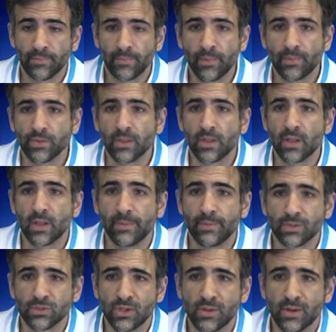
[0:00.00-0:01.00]

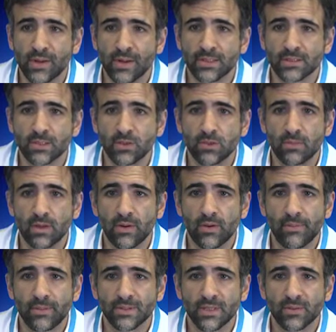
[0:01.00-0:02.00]
Hepatocellular carcinoma
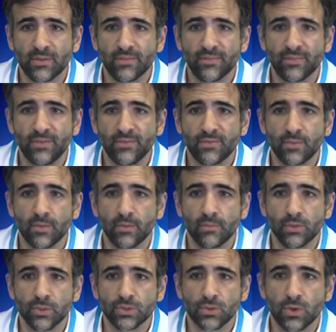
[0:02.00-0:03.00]
represents the fifth
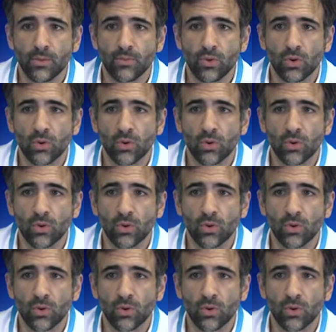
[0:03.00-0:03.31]
most common